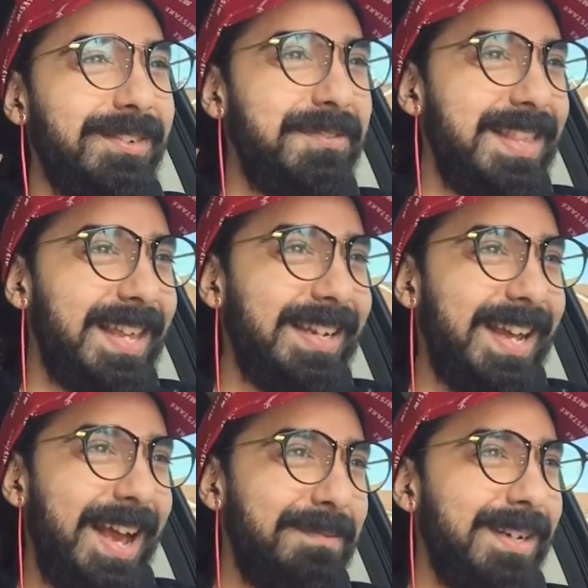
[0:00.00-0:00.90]
goofy
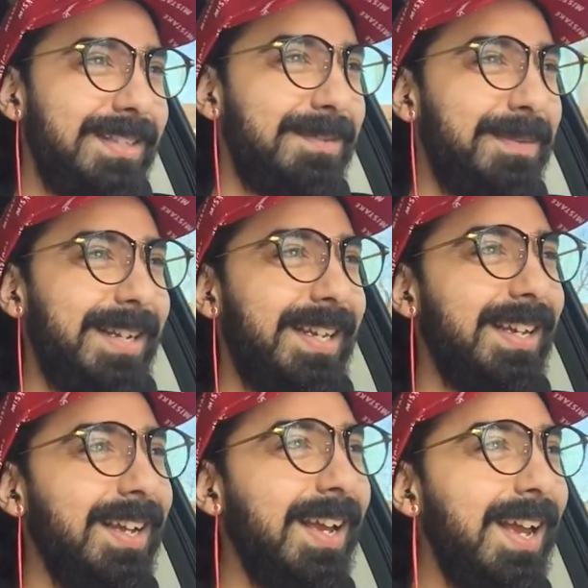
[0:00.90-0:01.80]
thing to happen to
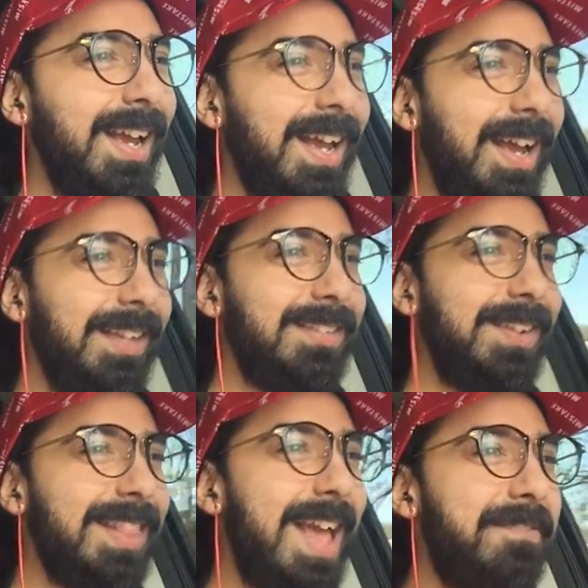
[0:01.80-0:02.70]
somebody.
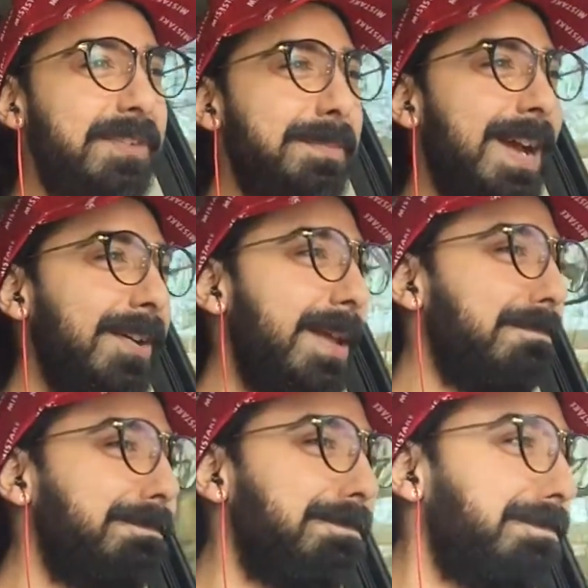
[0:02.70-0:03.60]
So he laughed about
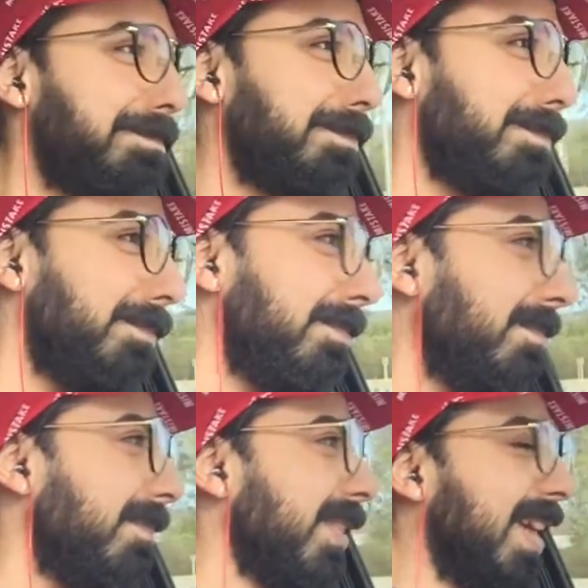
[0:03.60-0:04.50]
it,
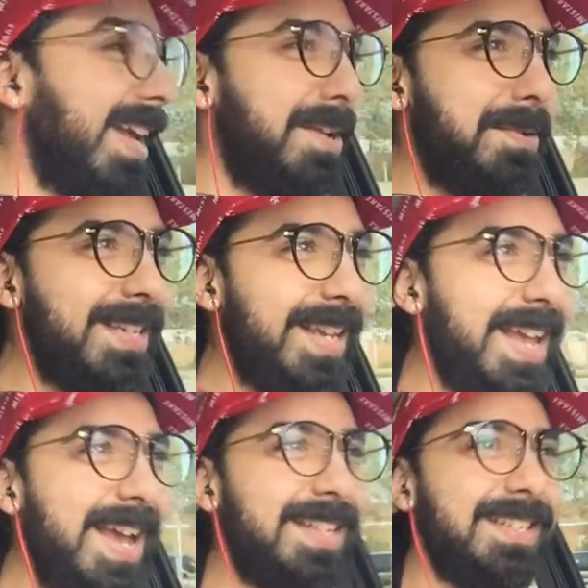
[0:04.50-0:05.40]
and he was
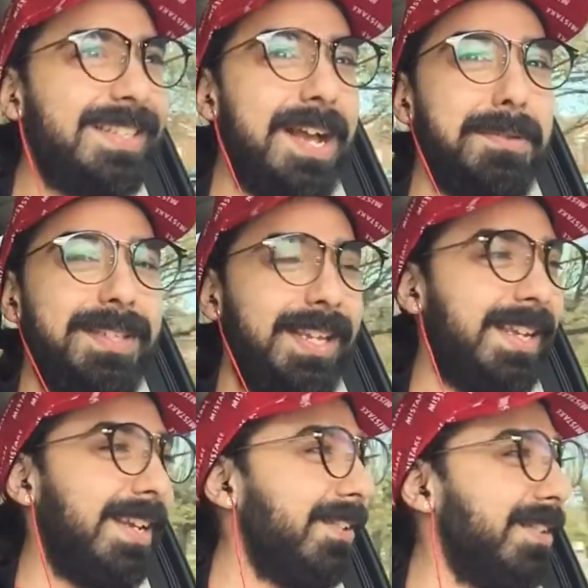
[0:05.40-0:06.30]
like, "Yeah, it just sounds
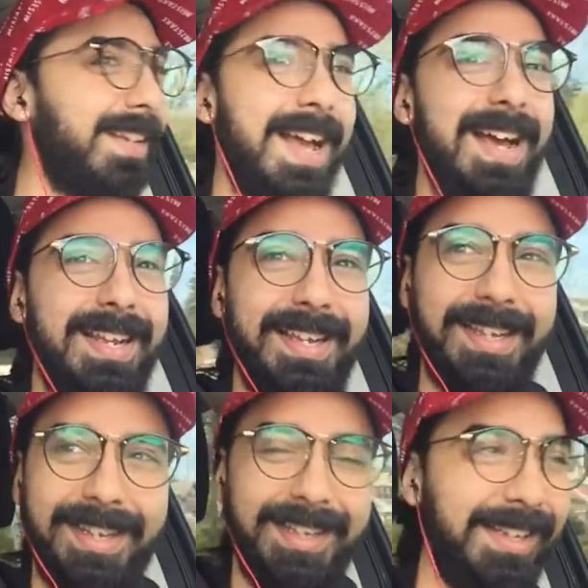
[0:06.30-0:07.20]
like you know you got
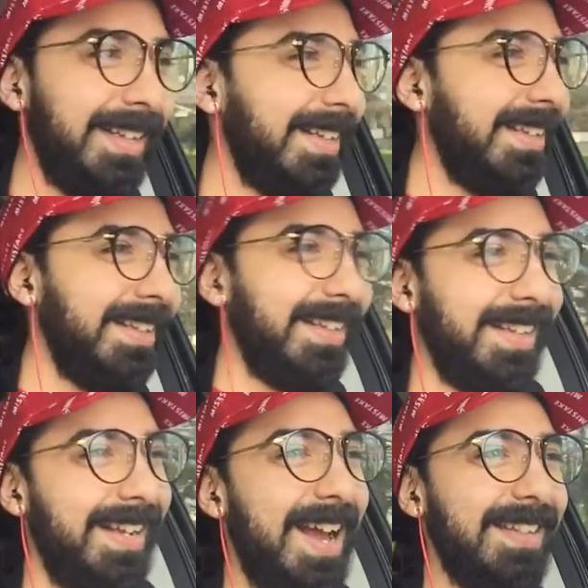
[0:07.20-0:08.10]
a
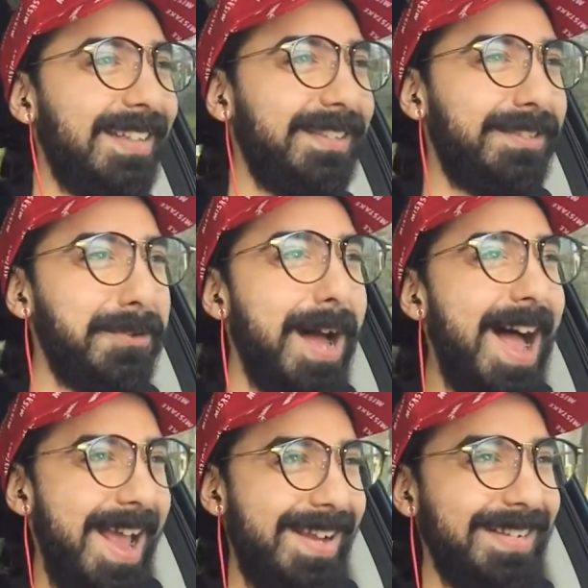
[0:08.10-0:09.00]
got a little too
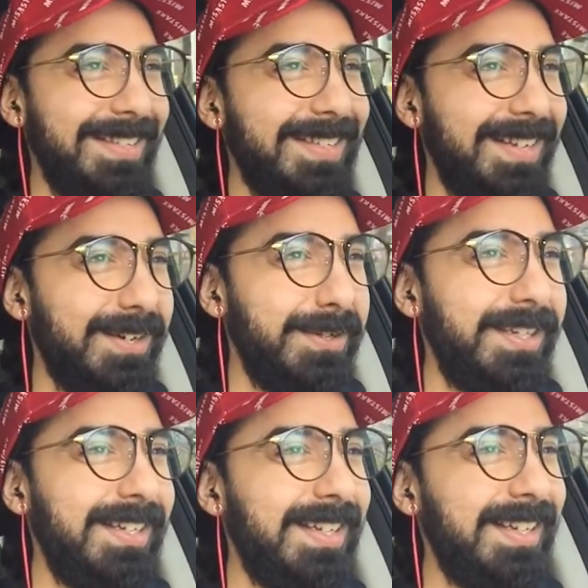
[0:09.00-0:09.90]
high." you know
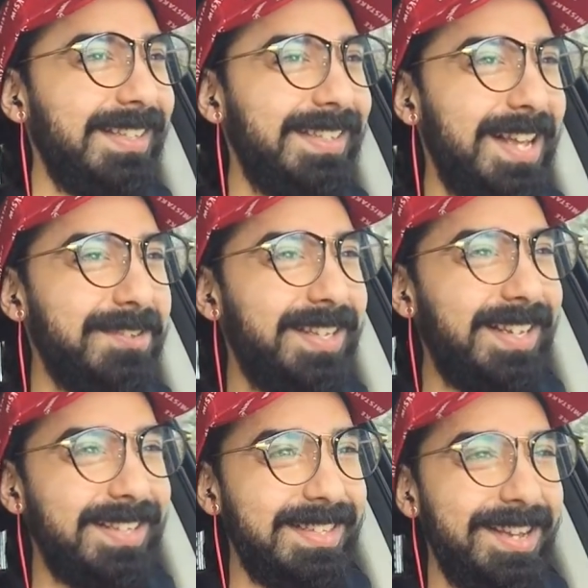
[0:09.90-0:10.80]
it sounds
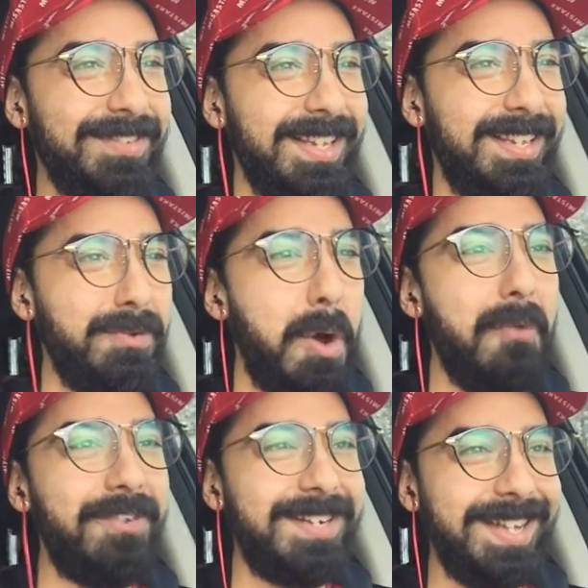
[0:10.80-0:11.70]
like it sounds like you
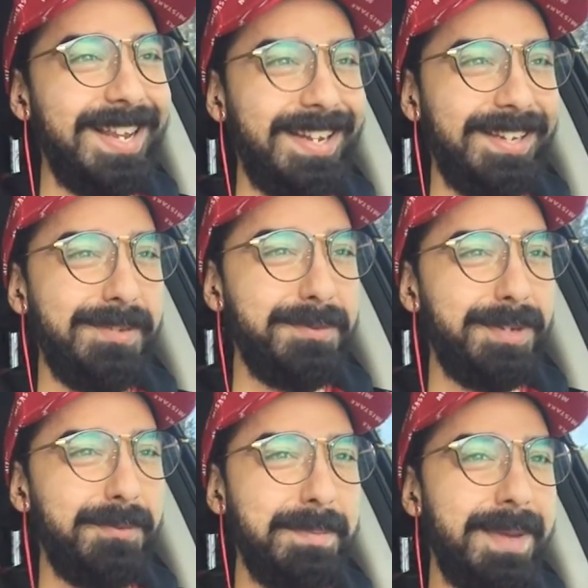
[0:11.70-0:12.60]
overdid it you
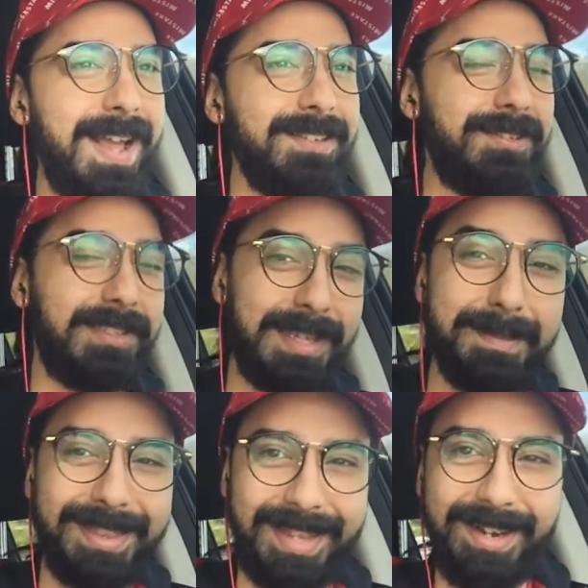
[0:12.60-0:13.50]
you went past your
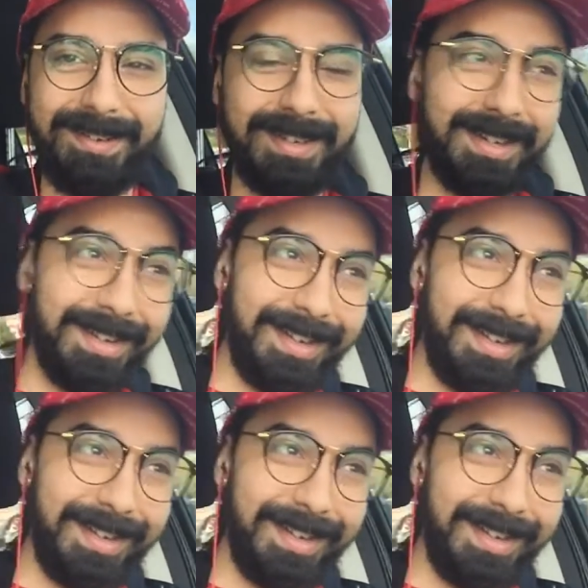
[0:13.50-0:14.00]
limit there